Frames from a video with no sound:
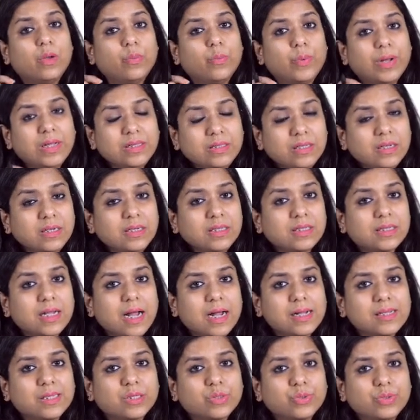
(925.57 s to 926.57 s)
When there is
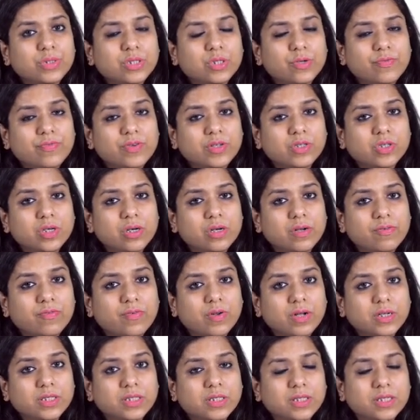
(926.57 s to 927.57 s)
gastroesophageal
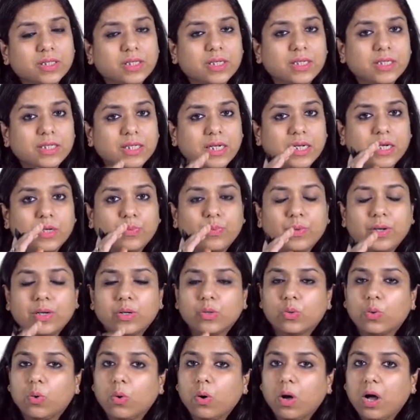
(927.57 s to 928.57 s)
reflux disease, it will
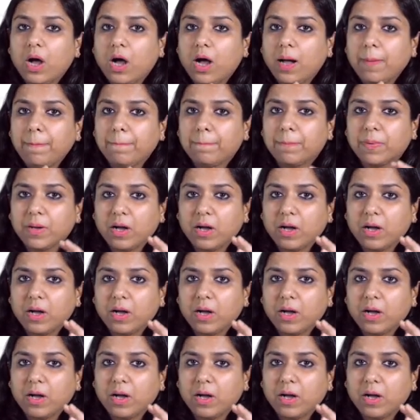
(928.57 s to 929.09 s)
go up,